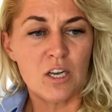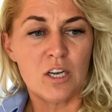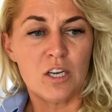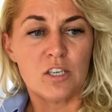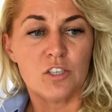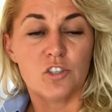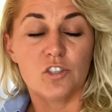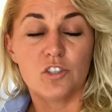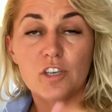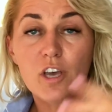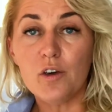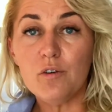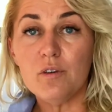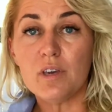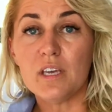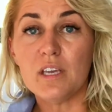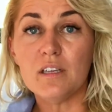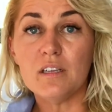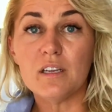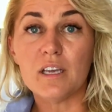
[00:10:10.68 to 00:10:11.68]
So
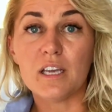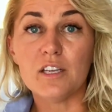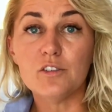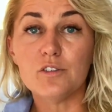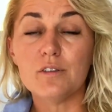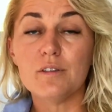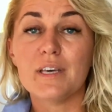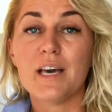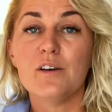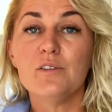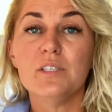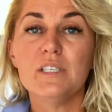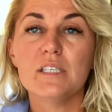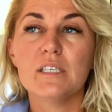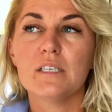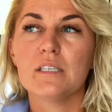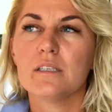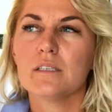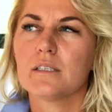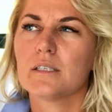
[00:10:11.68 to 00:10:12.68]
in
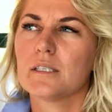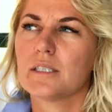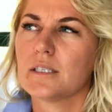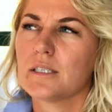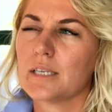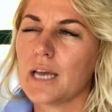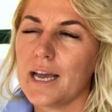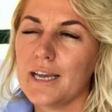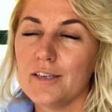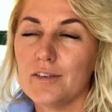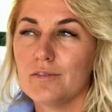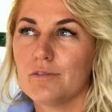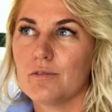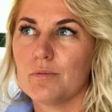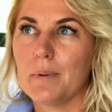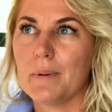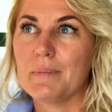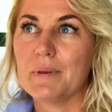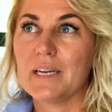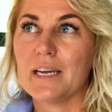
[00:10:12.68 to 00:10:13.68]
2000, I don't
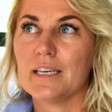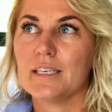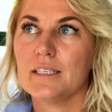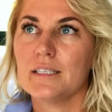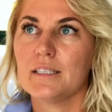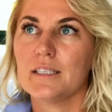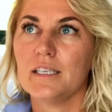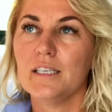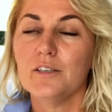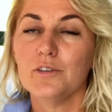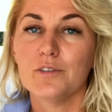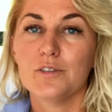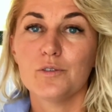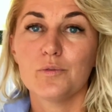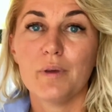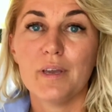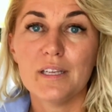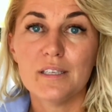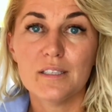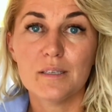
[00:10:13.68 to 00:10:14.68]
remember, 19 or
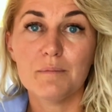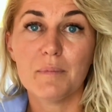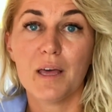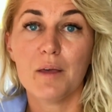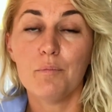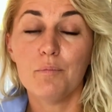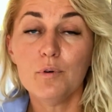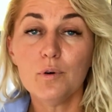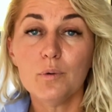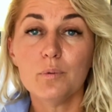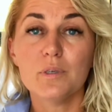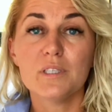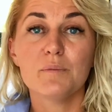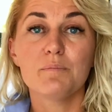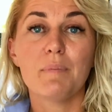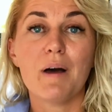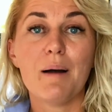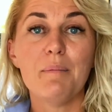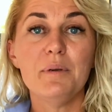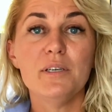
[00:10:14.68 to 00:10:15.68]
20, my book was
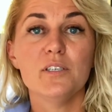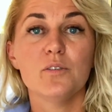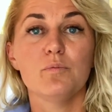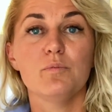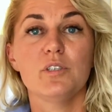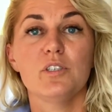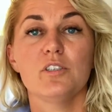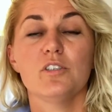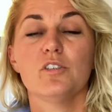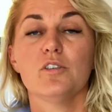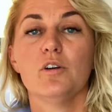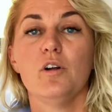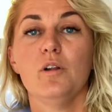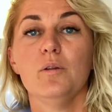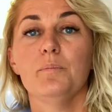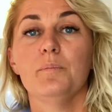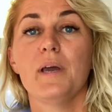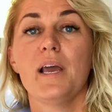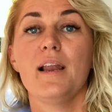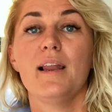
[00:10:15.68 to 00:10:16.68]
published, which is called
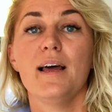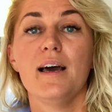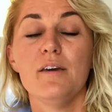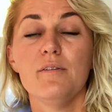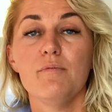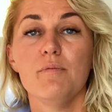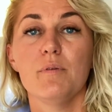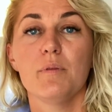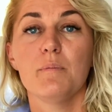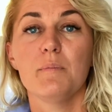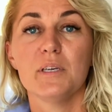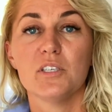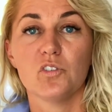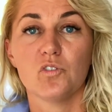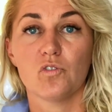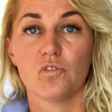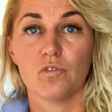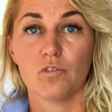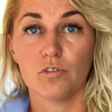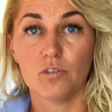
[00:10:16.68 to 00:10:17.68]
My Life with
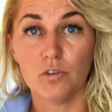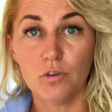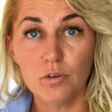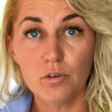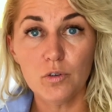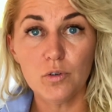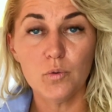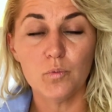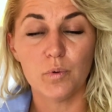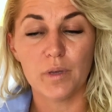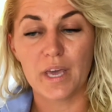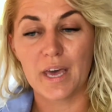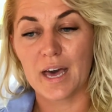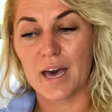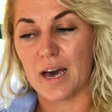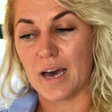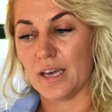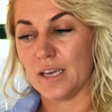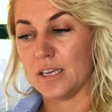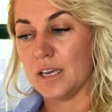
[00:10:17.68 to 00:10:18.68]
Mr. Good, where
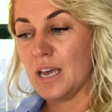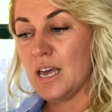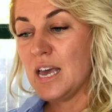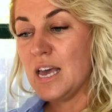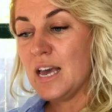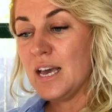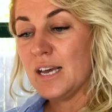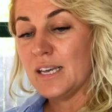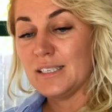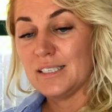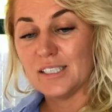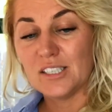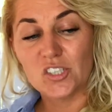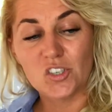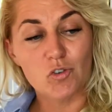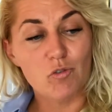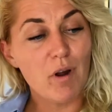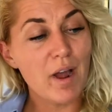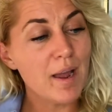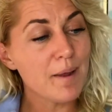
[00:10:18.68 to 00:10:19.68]
I
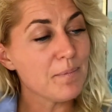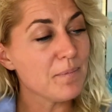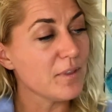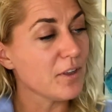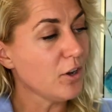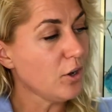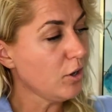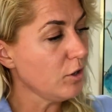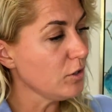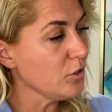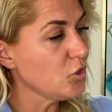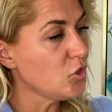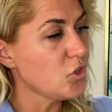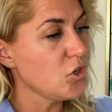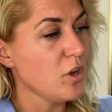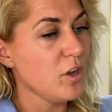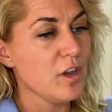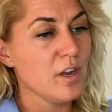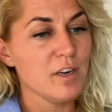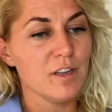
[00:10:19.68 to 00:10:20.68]
described the whole
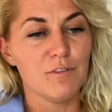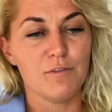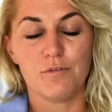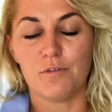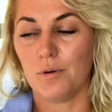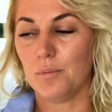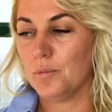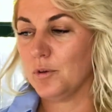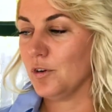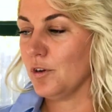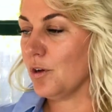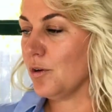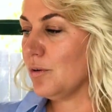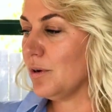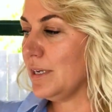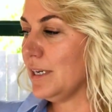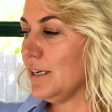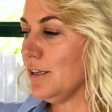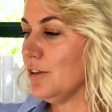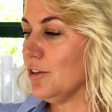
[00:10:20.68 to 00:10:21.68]
journey from, you know,
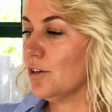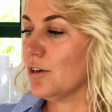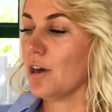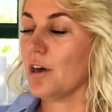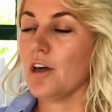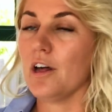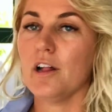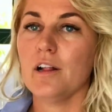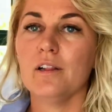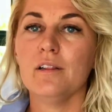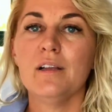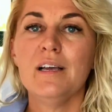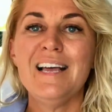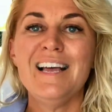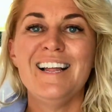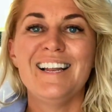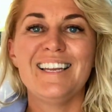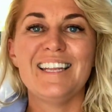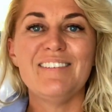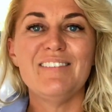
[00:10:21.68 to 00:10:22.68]
little girl
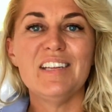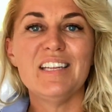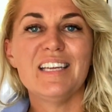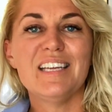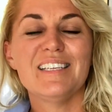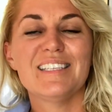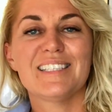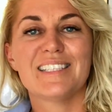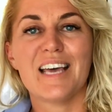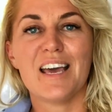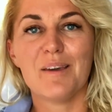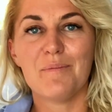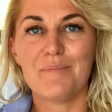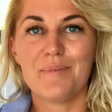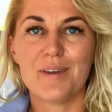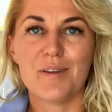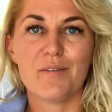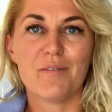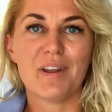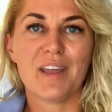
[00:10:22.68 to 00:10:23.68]
living in
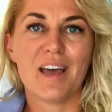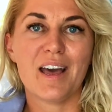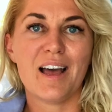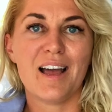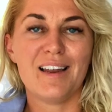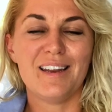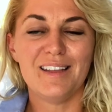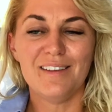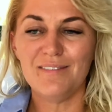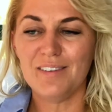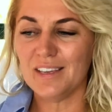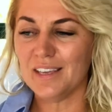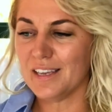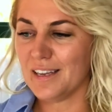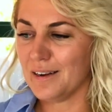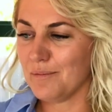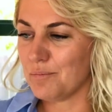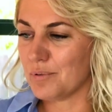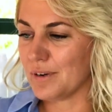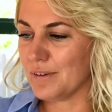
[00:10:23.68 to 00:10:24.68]
Siberia, living
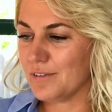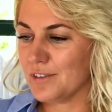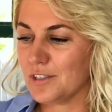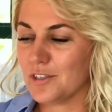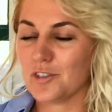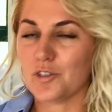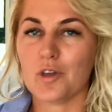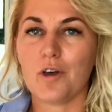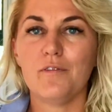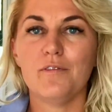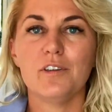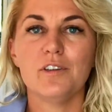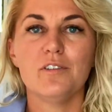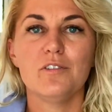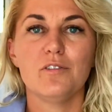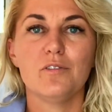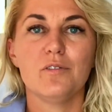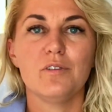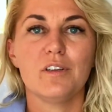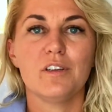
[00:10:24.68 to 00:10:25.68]
in previous Soviet
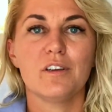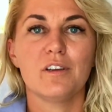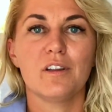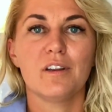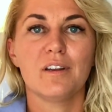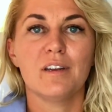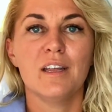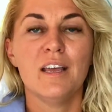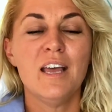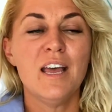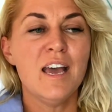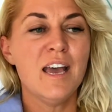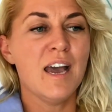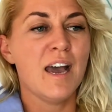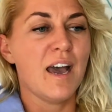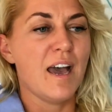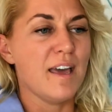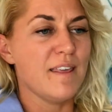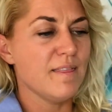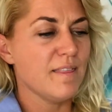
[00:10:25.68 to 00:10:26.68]
Union,
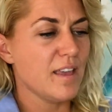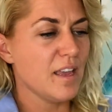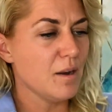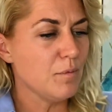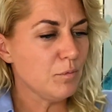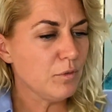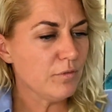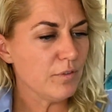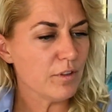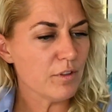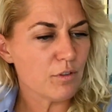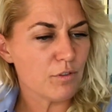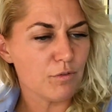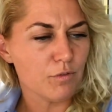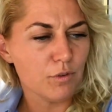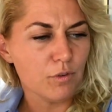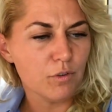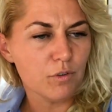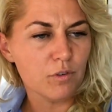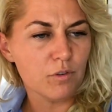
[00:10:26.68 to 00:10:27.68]
and then moving
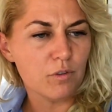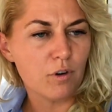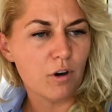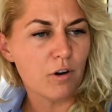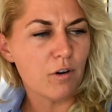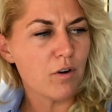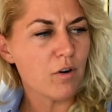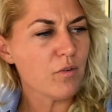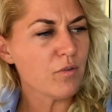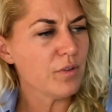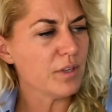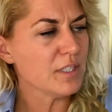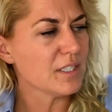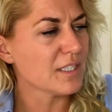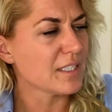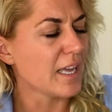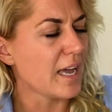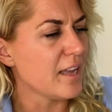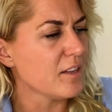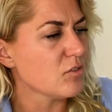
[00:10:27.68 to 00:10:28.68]
through all these
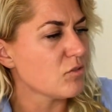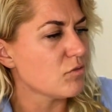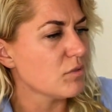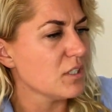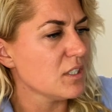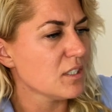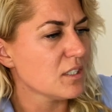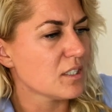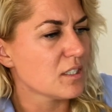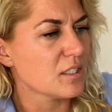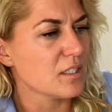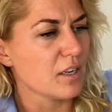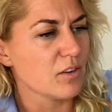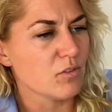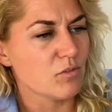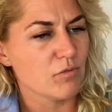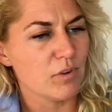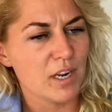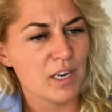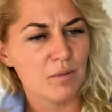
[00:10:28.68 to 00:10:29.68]
countries,
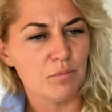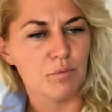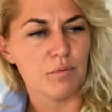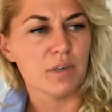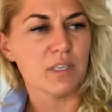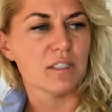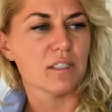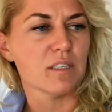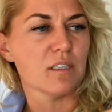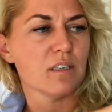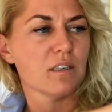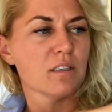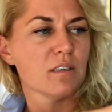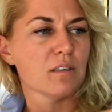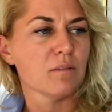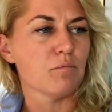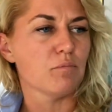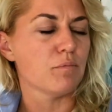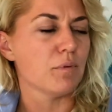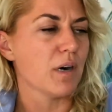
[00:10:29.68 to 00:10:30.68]
Great
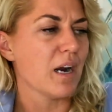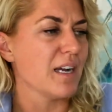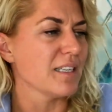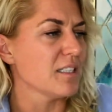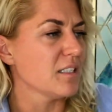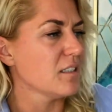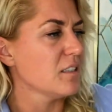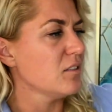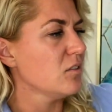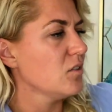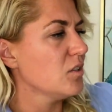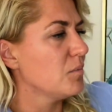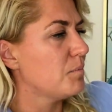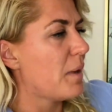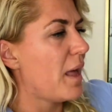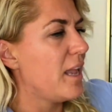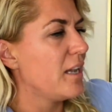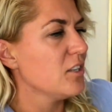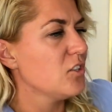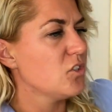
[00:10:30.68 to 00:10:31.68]
Britain, Brussels,
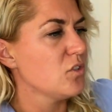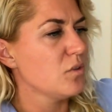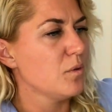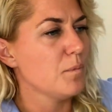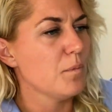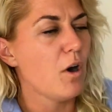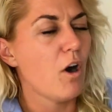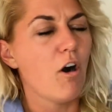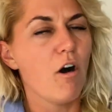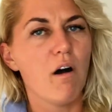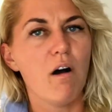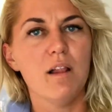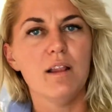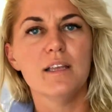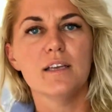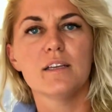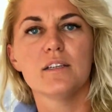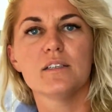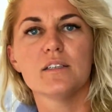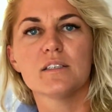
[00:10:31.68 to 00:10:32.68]
Belgium,
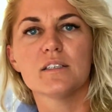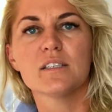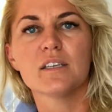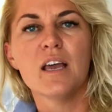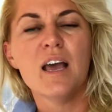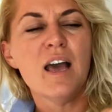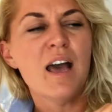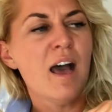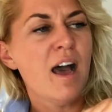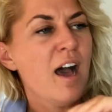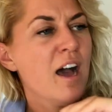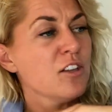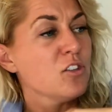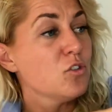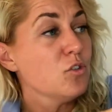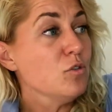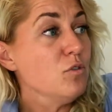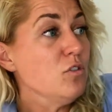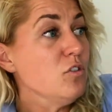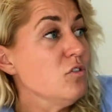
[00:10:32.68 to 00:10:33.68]
Holland,
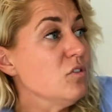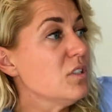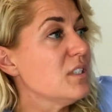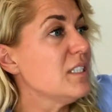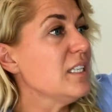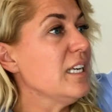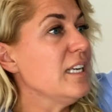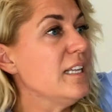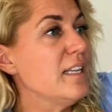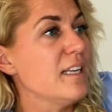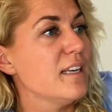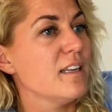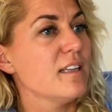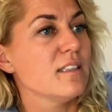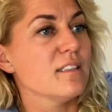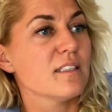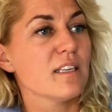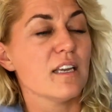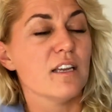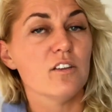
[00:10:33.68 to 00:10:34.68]
to New
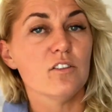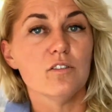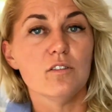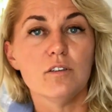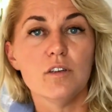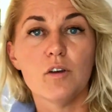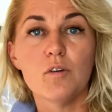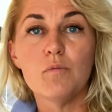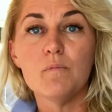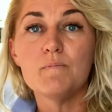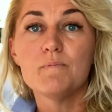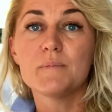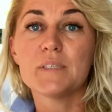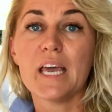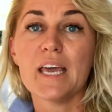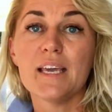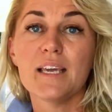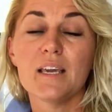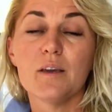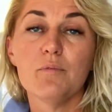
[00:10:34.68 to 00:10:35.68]
Zealand, and, you know,
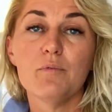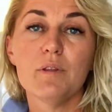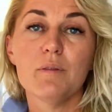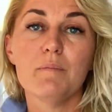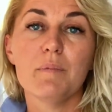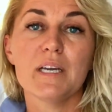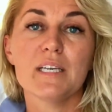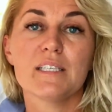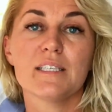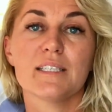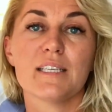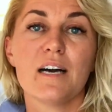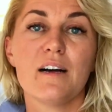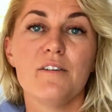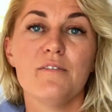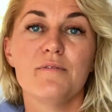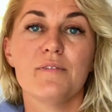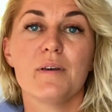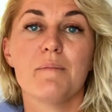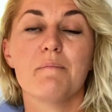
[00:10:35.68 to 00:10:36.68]
taking with
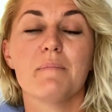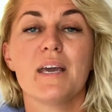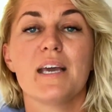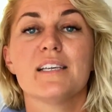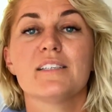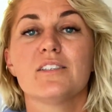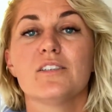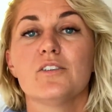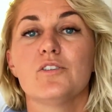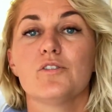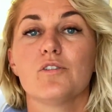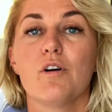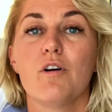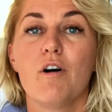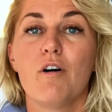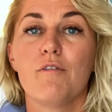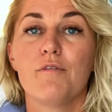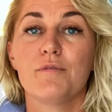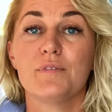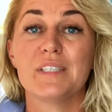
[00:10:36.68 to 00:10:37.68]
myself a message
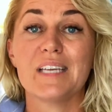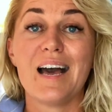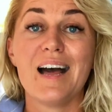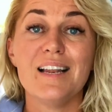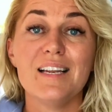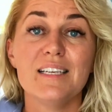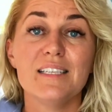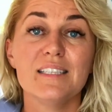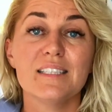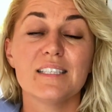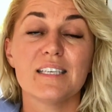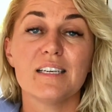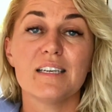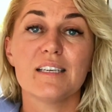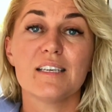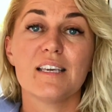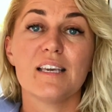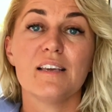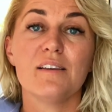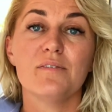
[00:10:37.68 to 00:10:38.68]
of talents
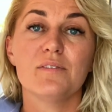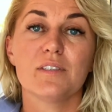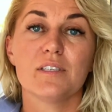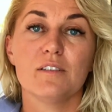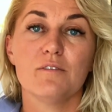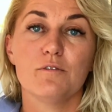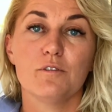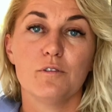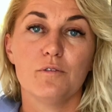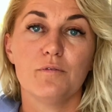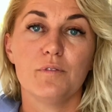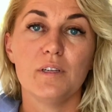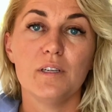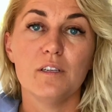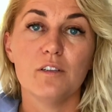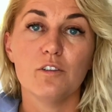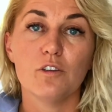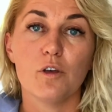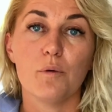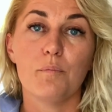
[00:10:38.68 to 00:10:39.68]
and gifts and
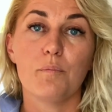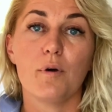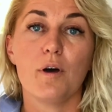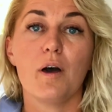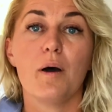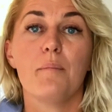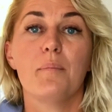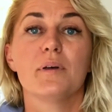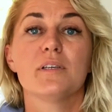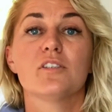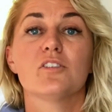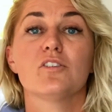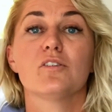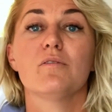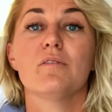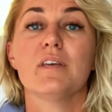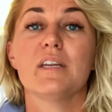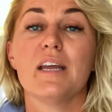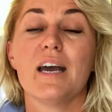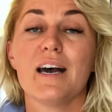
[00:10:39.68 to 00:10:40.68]
fulfilling your purpose so
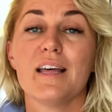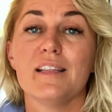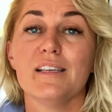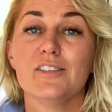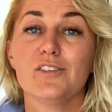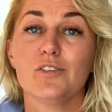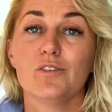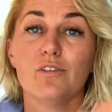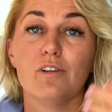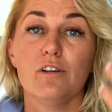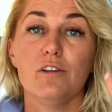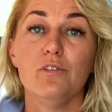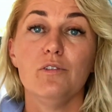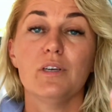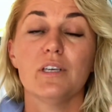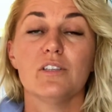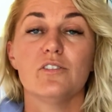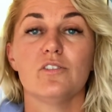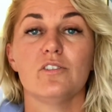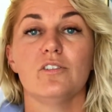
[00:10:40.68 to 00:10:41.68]
that others could look
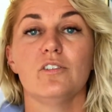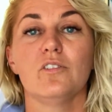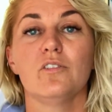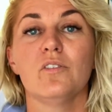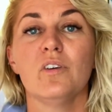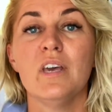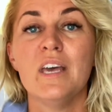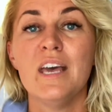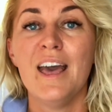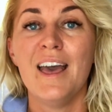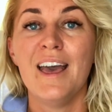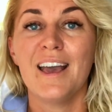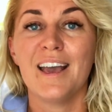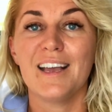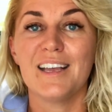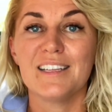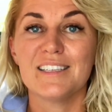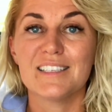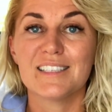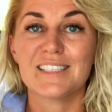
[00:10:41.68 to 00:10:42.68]
at you
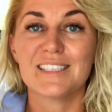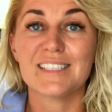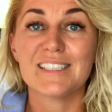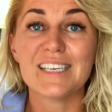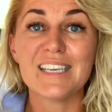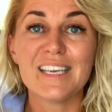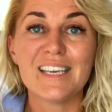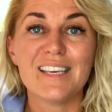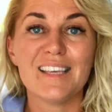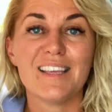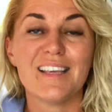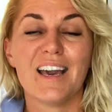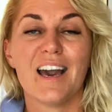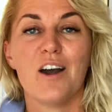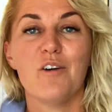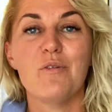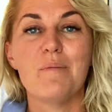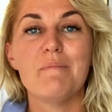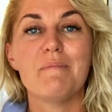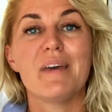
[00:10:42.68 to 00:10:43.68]
and see
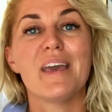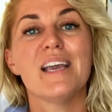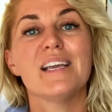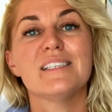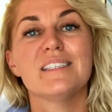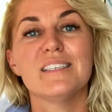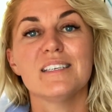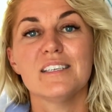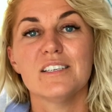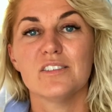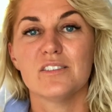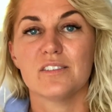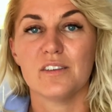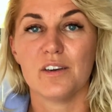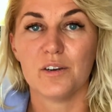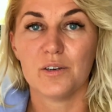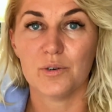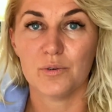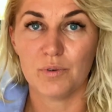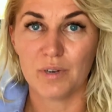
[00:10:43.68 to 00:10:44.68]
how amazing is
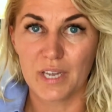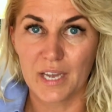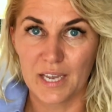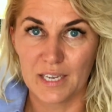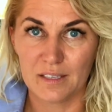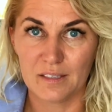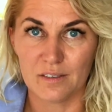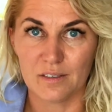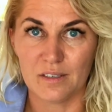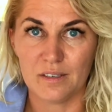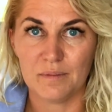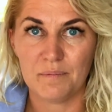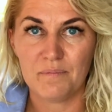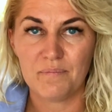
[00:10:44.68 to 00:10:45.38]
your creator.